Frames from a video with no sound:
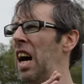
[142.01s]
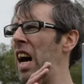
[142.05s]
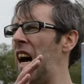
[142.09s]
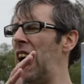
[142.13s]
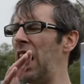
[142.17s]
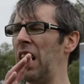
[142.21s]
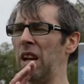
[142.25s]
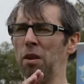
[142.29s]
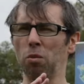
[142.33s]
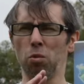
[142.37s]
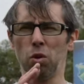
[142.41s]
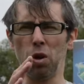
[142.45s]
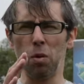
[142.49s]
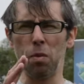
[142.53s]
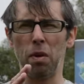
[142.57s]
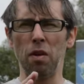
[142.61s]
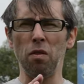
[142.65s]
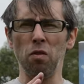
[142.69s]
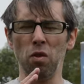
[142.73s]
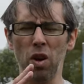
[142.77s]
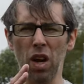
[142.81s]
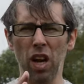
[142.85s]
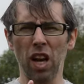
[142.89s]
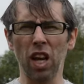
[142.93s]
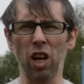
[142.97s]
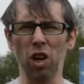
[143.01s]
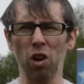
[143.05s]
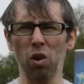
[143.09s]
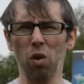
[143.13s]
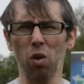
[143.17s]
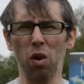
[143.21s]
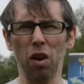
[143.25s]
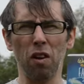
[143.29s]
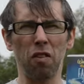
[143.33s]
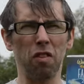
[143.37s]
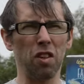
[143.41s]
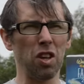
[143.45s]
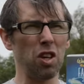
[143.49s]
and it would have been really
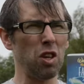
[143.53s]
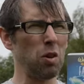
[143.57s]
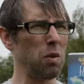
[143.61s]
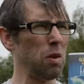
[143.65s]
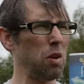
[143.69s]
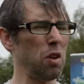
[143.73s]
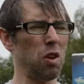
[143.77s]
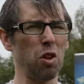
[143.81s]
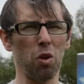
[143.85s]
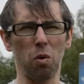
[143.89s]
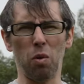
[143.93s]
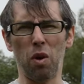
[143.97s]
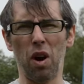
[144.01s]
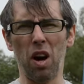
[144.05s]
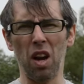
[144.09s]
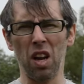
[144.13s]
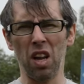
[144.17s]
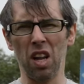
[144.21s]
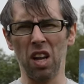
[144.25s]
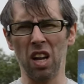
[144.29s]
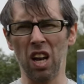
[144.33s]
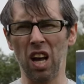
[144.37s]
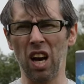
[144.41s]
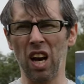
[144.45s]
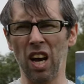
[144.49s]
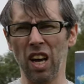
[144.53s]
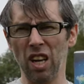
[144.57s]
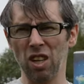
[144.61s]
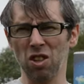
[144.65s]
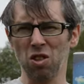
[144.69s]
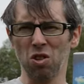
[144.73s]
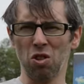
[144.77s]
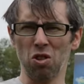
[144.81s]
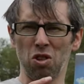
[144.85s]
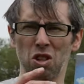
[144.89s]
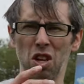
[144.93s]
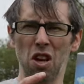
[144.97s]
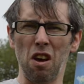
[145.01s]
cool if they do another one and like
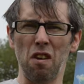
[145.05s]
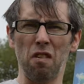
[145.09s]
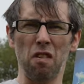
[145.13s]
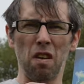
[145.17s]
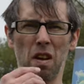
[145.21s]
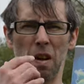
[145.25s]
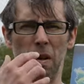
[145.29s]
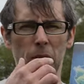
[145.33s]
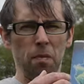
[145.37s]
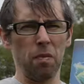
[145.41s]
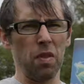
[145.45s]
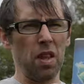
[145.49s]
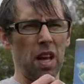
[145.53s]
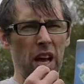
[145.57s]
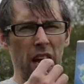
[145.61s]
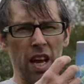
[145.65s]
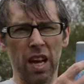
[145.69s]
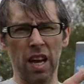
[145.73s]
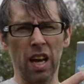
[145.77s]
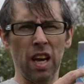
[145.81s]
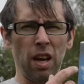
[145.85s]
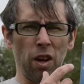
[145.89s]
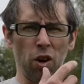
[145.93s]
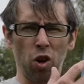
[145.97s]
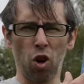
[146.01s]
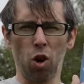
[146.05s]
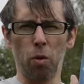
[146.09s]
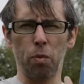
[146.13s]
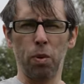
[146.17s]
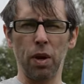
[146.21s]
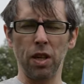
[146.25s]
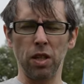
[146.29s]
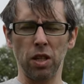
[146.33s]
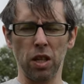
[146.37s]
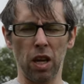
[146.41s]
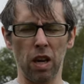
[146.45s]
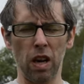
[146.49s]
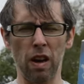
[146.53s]
sort of uh,
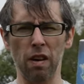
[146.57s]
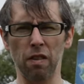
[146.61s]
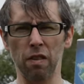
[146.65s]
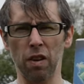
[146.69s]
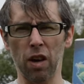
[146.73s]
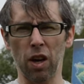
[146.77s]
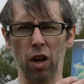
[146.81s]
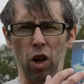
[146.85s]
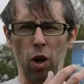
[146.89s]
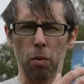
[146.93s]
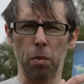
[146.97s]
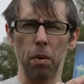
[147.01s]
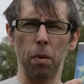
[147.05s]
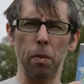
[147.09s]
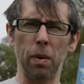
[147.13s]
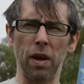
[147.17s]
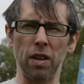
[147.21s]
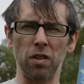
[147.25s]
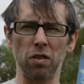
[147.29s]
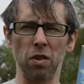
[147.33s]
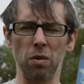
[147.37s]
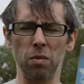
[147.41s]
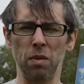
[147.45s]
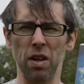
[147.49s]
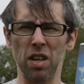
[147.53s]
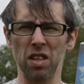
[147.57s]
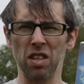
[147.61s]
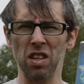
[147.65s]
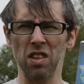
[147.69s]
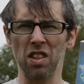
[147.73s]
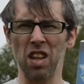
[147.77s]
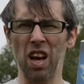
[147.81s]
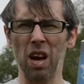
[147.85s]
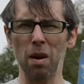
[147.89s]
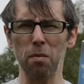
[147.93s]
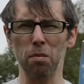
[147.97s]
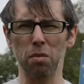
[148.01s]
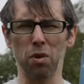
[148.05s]
incorporate a, a couple of bits from this and
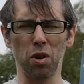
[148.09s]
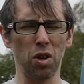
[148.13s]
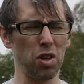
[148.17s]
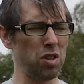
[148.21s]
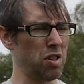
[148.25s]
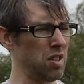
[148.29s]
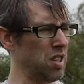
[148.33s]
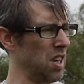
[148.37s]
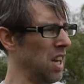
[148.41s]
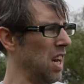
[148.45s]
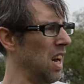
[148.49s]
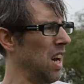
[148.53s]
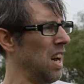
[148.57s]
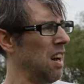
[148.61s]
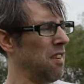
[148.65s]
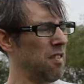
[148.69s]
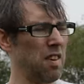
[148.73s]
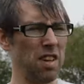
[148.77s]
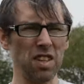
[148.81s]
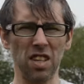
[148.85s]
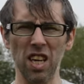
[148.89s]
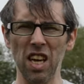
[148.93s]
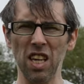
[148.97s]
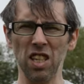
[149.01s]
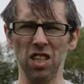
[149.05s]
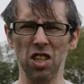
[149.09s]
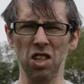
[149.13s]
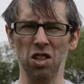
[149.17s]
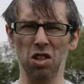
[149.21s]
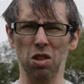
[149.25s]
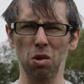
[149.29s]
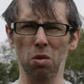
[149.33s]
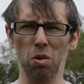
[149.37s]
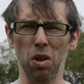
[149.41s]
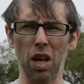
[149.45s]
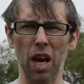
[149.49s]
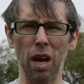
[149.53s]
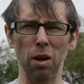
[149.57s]
that but Fantasia
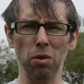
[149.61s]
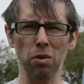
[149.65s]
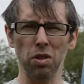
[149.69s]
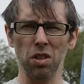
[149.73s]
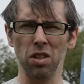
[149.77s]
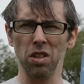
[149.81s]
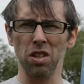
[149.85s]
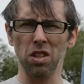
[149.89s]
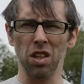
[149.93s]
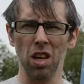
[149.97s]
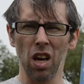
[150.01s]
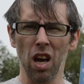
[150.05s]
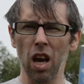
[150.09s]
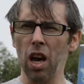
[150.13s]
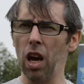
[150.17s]
2000,